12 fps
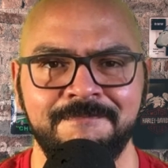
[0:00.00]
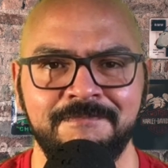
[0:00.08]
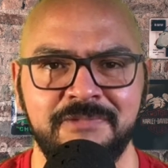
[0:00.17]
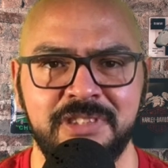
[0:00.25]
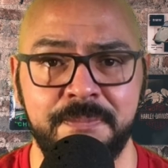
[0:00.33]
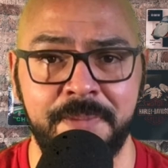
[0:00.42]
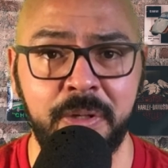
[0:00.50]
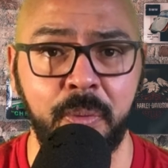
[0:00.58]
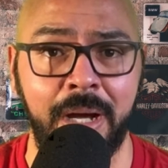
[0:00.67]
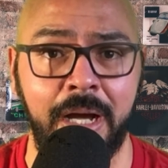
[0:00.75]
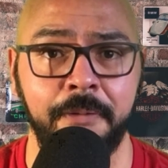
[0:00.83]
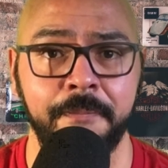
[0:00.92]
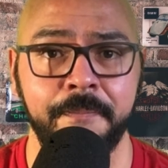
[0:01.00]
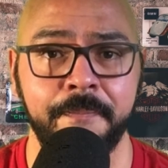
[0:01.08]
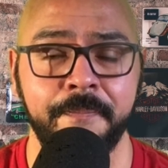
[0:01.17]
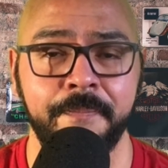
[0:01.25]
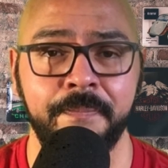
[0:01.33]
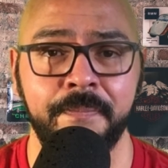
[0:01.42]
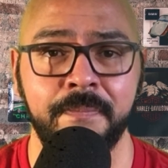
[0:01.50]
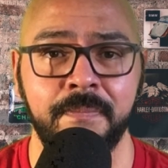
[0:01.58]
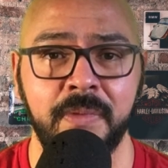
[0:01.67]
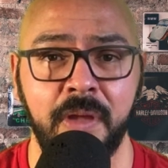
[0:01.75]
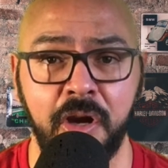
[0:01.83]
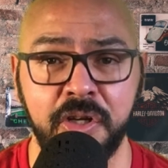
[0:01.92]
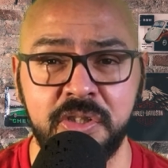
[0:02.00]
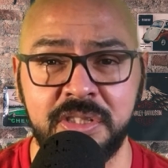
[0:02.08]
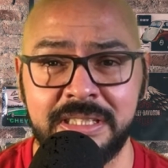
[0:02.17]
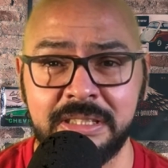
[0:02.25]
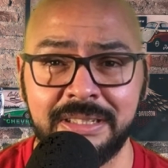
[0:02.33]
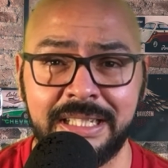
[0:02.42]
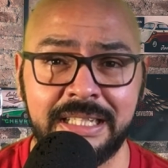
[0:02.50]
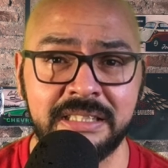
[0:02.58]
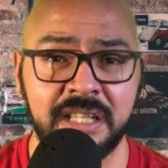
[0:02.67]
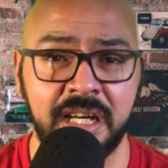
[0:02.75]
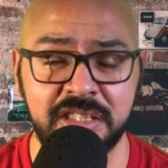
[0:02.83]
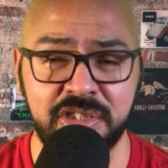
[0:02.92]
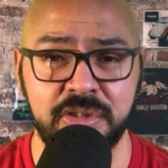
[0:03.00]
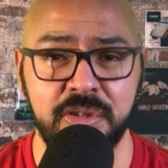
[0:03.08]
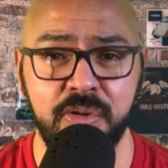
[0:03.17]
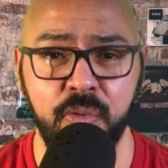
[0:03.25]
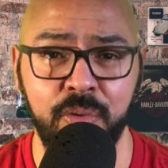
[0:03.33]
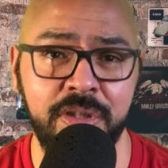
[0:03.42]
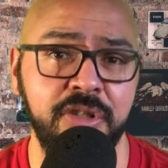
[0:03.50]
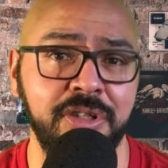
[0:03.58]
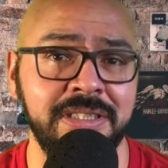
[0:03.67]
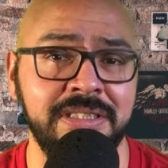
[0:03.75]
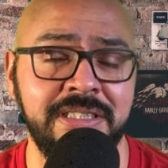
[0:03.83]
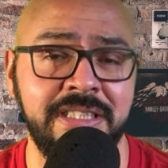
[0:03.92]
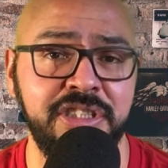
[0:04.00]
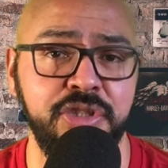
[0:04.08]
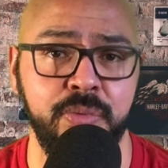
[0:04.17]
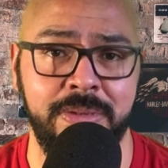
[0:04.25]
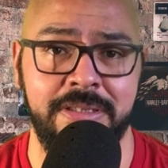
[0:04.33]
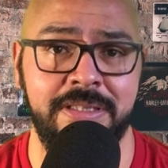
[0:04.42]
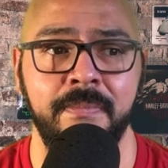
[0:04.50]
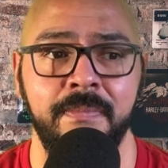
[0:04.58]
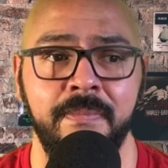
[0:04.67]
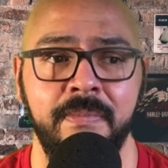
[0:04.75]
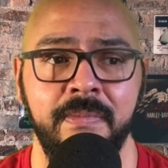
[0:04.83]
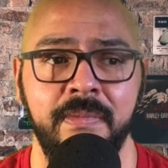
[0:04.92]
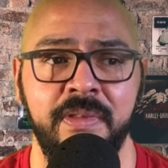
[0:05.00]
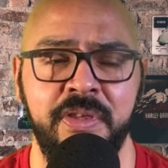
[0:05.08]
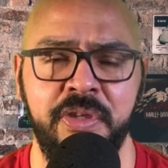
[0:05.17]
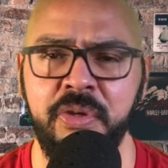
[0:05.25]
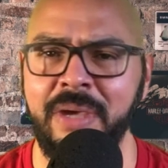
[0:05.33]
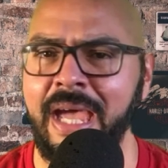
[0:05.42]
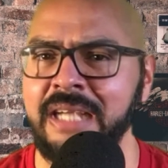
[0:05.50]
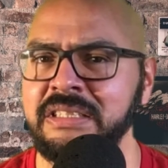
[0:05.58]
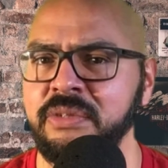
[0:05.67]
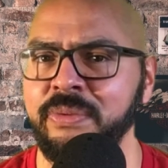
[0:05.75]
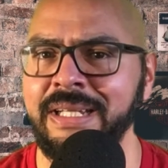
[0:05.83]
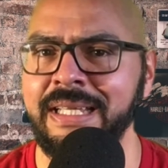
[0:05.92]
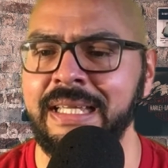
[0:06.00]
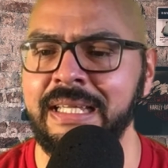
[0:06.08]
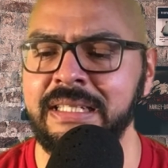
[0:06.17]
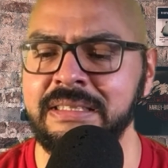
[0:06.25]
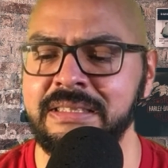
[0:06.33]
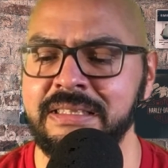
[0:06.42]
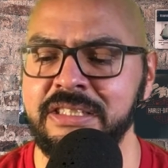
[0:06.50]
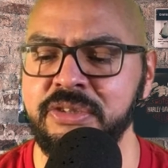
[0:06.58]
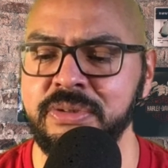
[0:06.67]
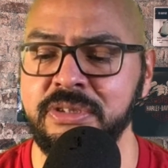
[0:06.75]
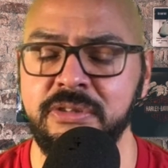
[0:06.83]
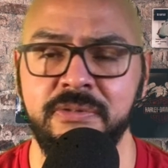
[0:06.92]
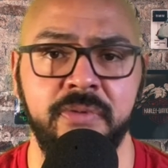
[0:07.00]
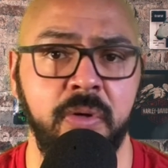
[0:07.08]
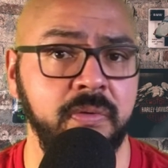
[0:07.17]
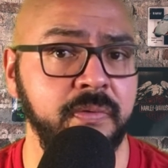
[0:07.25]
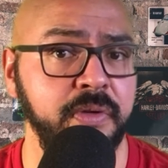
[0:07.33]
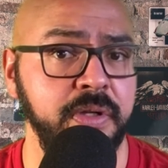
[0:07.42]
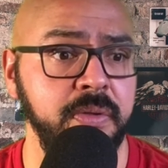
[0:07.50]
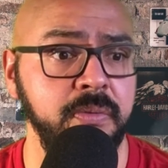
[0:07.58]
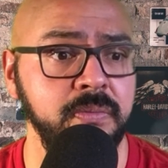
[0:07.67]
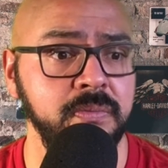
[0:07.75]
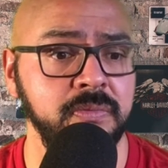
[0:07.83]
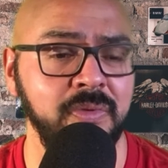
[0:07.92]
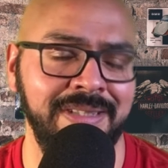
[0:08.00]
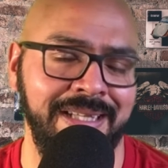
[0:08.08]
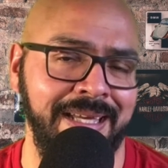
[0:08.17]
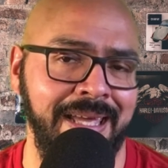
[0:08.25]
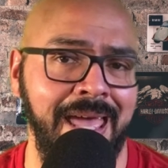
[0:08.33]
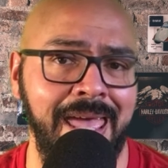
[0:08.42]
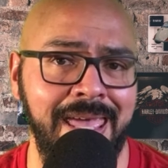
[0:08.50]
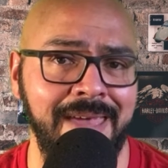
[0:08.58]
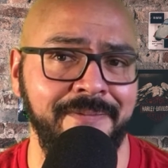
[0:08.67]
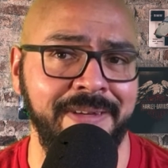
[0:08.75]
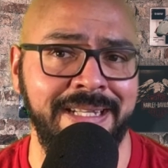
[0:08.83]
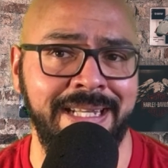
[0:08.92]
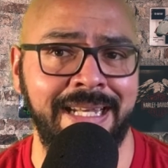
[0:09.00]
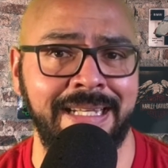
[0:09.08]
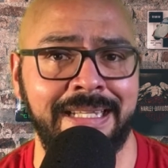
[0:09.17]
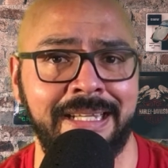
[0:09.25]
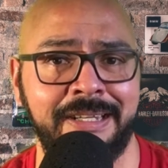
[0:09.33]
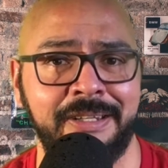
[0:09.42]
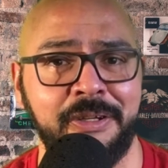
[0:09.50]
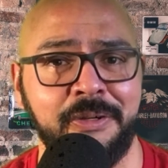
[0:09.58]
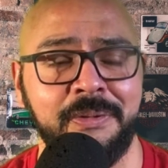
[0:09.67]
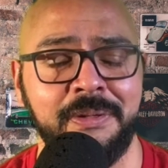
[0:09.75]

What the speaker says: It's been a while. Are you still in touch with your constituents? Do you actually really get constituents to vote for you? Well, evidently you do.